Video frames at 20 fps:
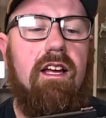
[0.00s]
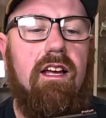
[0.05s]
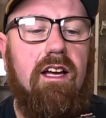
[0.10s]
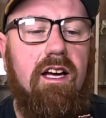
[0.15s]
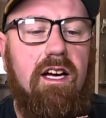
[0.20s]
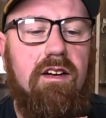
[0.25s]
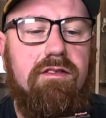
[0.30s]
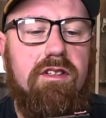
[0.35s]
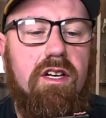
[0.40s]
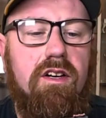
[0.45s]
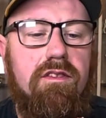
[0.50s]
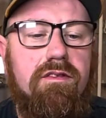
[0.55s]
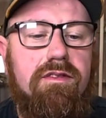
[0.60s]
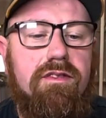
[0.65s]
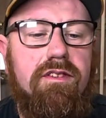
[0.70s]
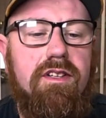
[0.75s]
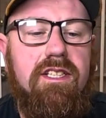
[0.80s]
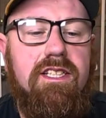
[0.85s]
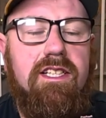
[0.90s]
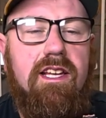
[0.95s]
I've gone
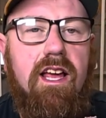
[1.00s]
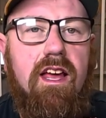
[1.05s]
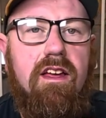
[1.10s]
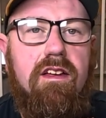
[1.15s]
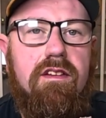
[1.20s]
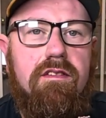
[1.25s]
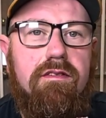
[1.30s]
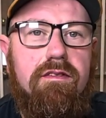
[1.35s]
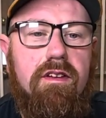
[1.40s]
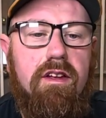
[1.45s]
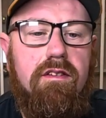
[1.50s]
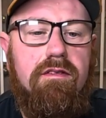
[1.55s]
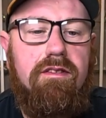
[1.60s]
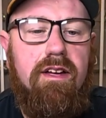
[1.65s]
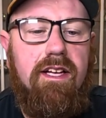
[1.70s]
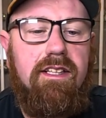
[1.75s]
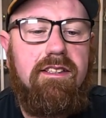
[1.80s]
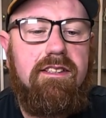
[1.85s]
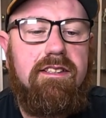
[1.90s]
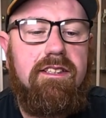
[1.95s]
for a set of
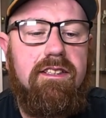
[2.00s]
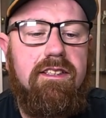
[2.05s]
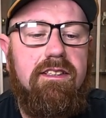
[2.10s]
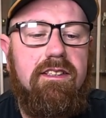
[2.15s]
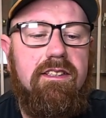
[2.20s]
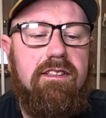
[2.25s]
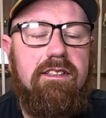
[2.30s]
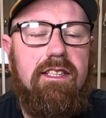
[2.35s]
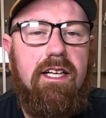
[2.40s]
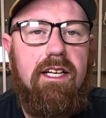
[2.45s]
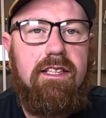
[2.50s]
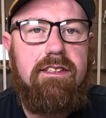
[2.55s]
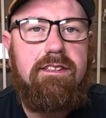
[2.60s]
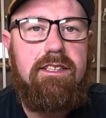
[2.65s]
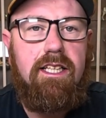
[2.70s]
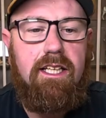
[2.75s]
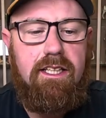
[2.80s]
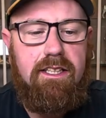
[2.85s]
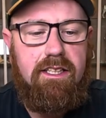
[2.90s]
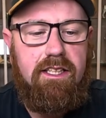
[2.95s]
vented
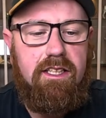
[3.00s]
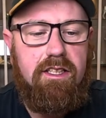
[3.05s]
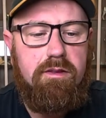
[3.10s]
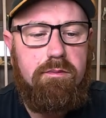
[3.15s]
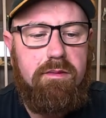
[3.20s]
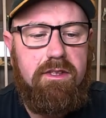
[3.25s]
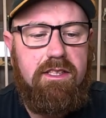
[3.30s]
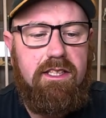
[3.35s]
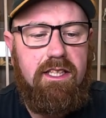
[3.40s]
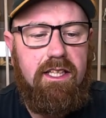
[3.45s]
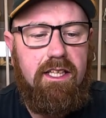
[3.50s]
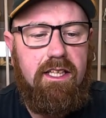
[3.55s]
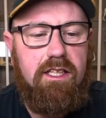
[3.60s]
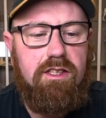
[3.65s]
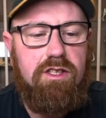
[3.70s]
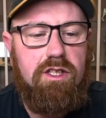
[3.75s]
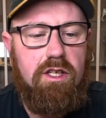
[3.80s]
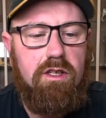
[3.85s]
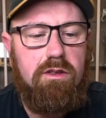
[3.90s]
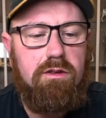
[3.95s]
titanium
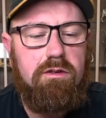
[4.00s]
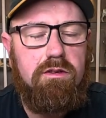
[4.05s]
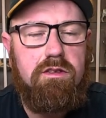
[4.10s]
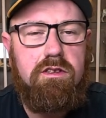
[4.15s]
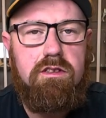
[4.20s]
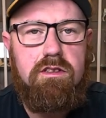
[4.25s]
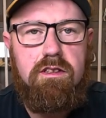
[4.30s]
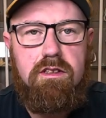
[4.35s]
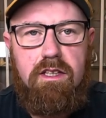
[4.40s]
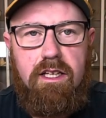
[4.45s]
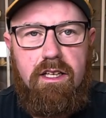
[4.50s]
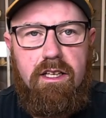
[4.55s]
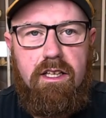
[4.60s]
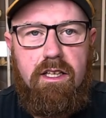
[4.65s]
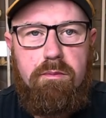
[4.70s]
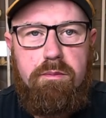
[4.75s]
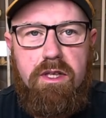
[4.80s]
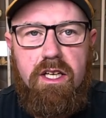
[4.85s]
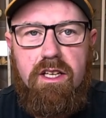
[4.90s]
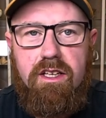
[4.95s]
teague chokes.
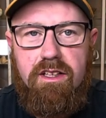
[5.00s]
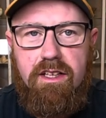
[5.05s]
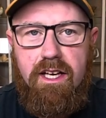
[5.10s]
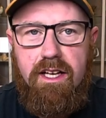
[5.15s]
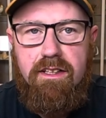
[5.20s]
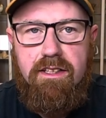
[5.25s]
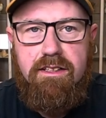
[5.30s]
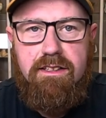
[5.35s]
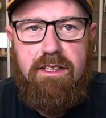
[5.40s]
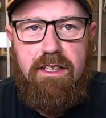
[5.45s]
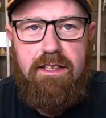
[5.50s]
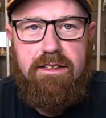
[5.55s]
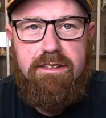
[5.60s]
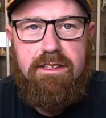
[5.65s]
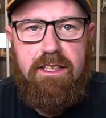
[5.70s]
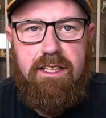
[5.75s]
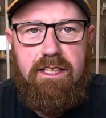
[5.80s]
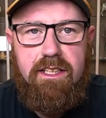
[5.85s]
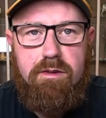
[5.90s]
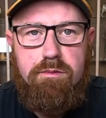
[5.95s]
You can get the
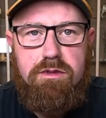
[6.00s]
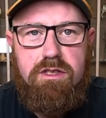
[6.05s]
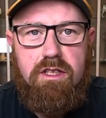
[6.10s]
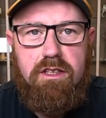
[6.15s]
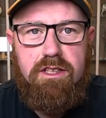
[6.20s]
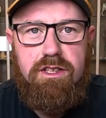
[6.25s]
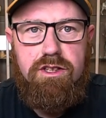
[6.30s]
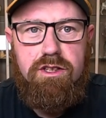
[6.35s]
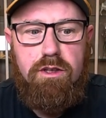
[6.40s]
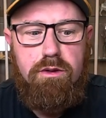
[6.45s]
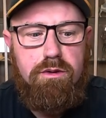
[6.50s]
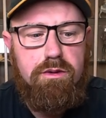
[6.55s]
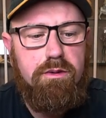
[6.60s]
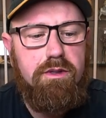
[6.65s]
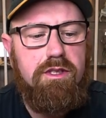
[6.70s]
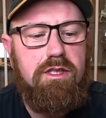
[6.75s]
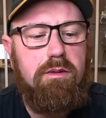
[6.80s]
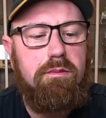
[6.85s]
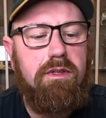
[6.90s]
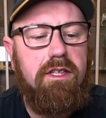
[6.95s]
titanium Zoli chokes,
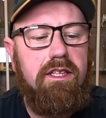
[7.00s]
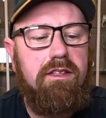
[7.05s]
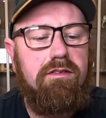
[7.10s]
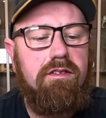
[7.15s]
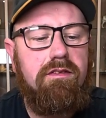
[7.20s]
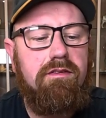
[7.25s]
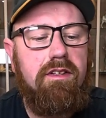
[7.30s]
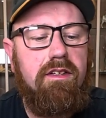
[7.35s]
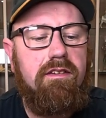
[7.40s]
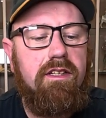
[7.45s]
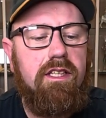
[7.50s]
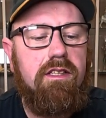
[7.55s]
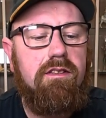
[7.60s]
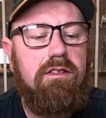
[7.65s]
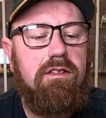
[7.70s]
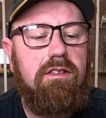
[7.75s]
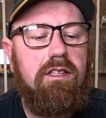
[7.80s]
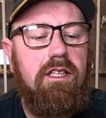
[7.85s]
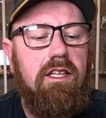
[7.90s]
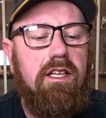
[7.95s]
which I believe are very
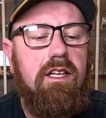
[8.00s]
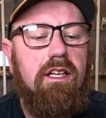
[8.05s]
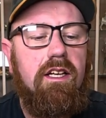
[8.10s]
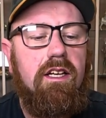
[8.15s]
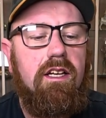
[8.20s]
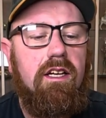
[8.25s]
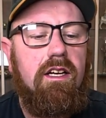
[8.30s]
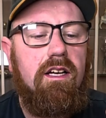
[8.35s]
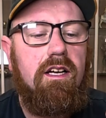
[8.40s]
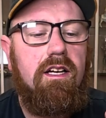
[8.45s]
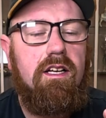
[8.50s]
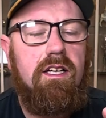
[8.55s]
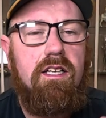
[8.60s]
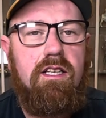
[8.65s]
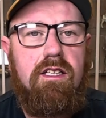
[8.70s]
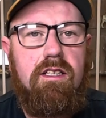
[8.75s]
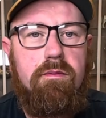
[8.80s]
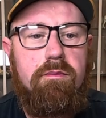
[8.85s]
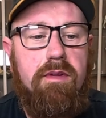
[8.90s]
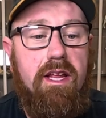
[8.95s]
good.
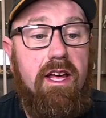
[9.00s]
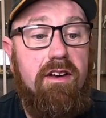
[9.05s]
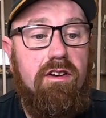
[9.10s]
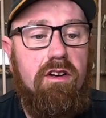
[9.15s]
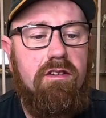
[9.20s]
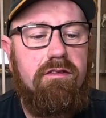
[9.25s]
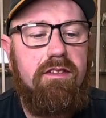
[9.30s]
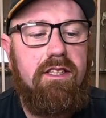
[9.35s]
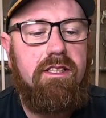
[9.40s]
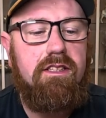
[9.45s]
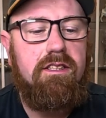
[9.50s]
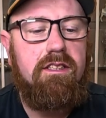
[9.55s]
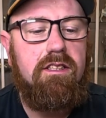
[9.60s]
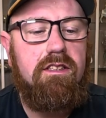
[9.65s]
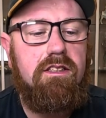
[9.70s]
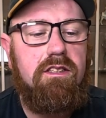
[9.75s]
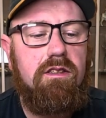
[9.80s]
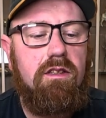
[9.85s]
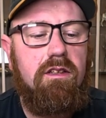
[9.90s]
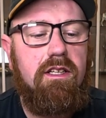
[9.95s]
They're not
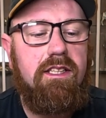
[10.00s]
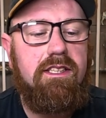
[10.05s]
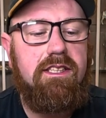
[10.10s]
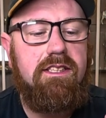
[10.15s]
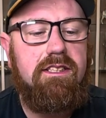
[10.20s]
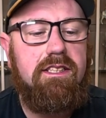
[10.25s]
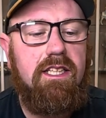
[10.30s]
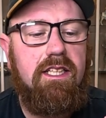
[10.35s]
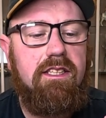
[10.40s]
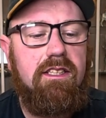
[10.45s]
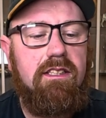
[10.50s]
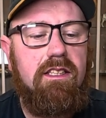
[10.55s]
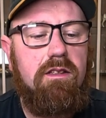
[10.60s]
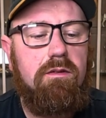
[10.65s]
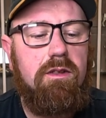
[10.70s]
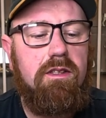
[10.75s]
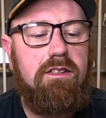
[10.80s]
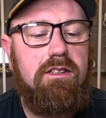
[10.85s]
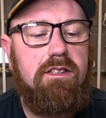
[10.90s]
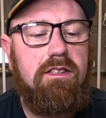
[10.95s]
vented, so I decided I
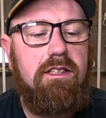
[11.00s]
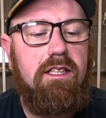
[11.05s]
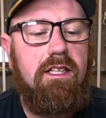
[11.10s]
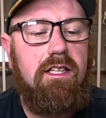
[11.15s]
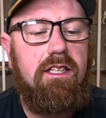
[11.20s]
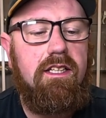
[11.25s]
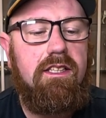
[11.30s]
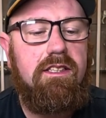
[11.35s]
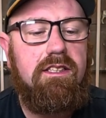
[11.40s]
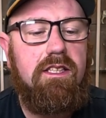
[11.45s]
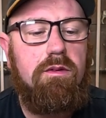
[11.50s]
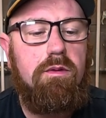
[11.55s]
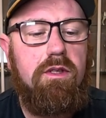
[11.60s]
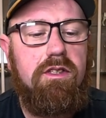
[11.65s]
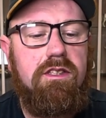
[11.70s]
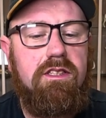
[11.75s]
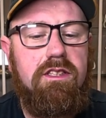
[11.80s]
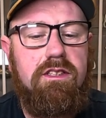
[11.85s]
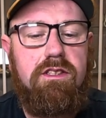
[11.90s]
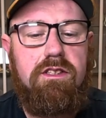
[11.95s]
wanted these. I
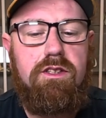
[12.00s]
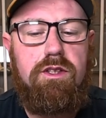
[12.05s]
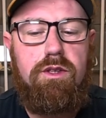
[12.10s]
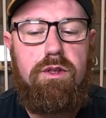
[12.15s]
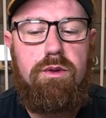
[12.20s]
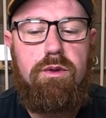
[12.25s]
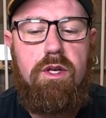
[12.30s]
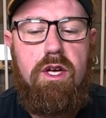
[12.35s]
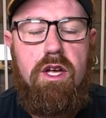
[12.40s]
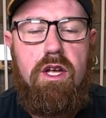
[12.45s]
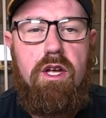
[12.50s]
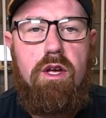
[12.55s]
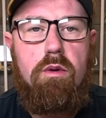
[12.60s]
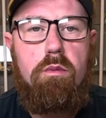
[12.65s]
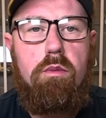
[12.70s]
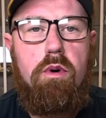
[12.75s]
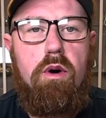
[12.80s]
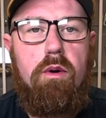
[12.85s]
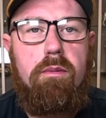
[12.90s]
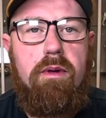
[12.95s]
wanted to
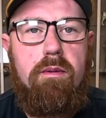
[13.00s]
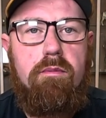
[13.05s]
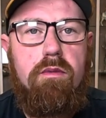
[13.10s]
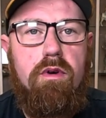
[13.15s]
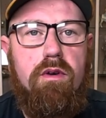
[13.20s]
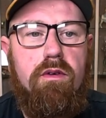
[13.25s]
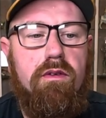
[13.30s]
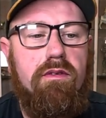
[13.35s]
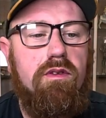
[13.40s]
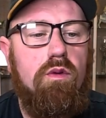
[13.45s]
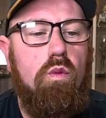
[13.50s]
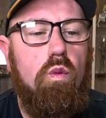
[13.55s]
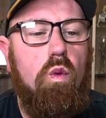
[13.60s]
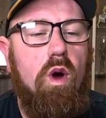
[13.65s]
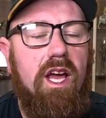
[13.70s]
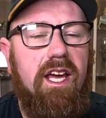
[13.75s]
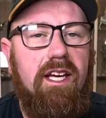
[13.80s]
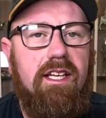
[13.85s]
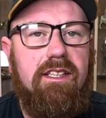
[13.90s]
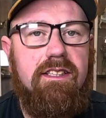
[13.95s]
put a bit more of the
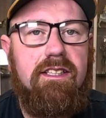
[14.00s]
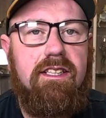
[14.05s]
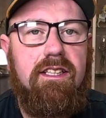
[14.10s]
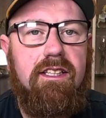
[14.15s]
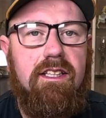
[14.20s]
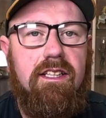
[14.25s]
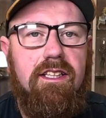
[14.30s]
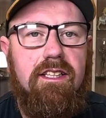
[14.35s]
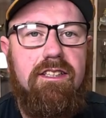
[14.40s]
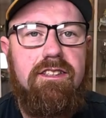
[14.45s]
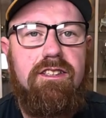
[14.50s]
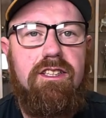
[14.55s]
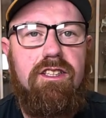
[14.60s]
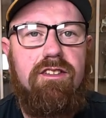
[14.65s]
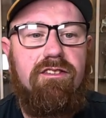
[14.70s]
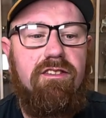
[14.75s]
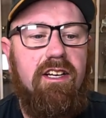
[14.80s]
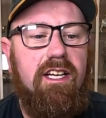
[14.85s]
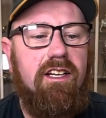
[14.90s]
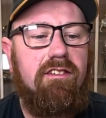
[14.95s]
weight to the
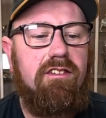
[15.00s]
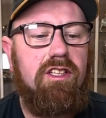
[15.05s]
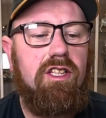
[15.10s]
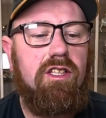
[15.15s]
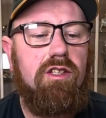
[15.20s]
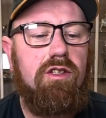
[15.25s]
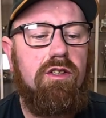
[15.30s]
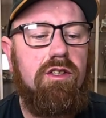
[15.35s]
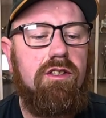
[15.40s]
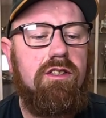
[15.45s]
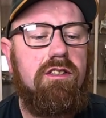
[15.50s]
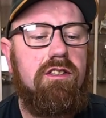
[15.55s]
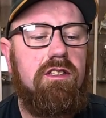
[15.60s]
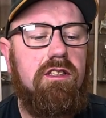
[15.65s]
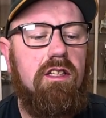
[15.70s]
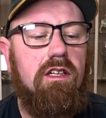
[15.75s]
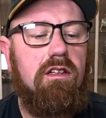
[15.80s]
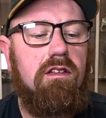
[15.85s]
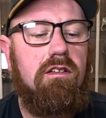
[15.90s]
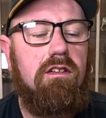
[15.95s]
rear of the gun,
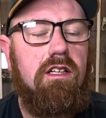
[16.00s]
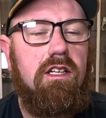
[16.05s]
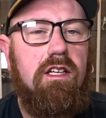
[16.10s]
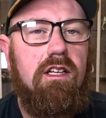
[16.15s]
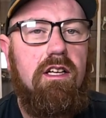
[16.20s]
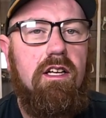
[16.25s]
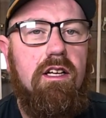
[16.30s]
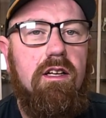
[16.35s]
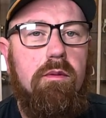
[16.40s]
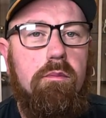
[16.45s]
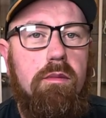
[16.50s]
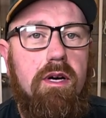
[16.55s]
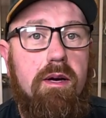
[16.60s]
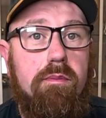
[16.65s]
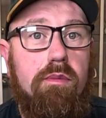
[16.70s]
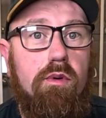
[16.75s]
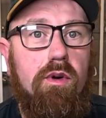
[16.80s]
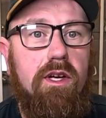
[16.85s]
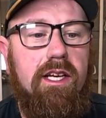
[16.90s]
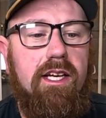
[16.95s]
so by
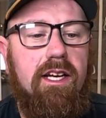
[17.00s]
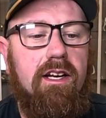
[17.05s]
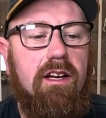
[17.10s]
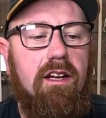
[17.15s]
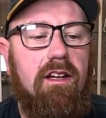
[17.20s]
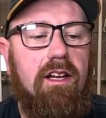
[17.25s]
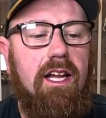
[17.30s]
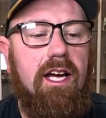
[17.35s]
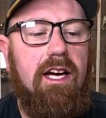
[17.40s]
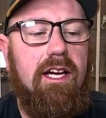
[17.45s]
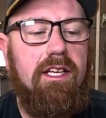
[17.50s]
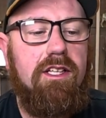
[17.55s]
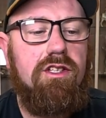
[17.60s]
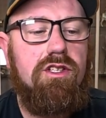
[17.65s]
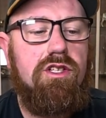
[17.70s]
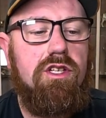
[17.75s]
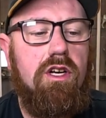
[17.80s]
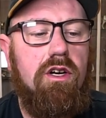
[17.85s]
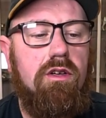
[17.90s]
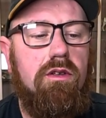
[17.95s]
putting in a light
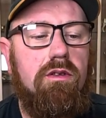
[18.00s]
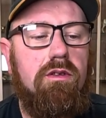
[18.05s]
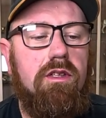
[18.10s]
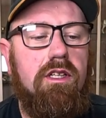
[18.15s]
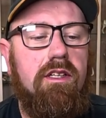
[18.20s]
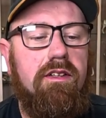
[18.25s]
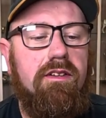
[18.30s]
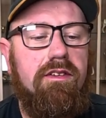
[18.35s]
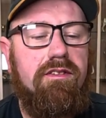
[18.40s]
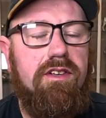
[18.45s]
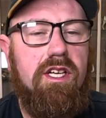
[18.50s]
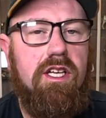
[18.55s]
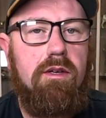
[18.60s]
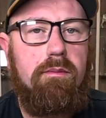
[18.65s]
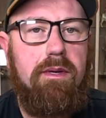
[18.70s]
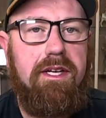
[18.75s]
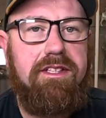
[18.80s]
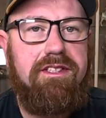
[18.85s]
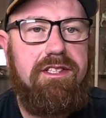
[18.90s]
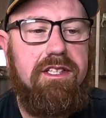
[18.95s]
choke, if you can
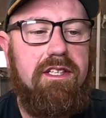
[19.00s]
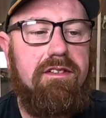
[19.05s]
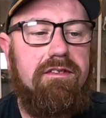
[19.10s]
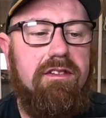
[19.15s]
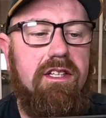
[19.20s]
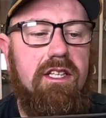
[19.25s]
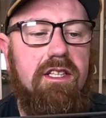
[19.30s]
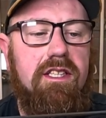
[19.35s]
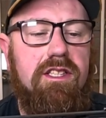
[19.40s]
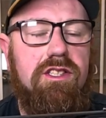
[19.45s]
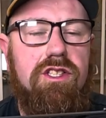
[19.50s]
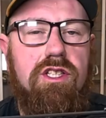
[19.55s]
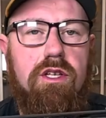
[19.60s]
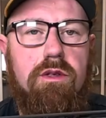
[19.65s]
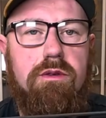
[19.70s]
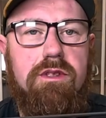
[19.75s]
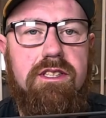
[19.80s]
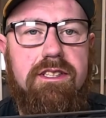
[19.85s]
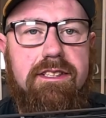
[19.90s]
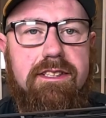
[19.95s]
imagine, if these
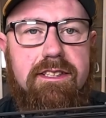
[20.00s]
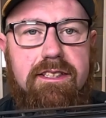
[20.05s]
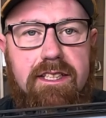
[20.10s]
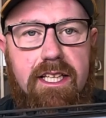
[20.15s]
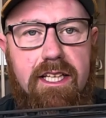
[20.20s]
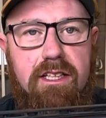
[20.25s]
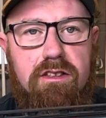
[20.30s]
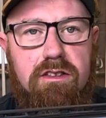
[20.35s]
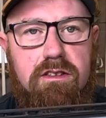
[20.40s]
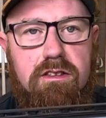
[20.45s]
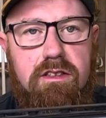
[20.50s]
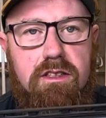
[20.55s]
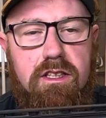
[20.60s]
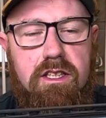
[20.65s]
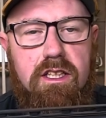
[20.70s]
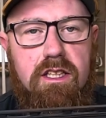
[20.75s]
chokes are steel,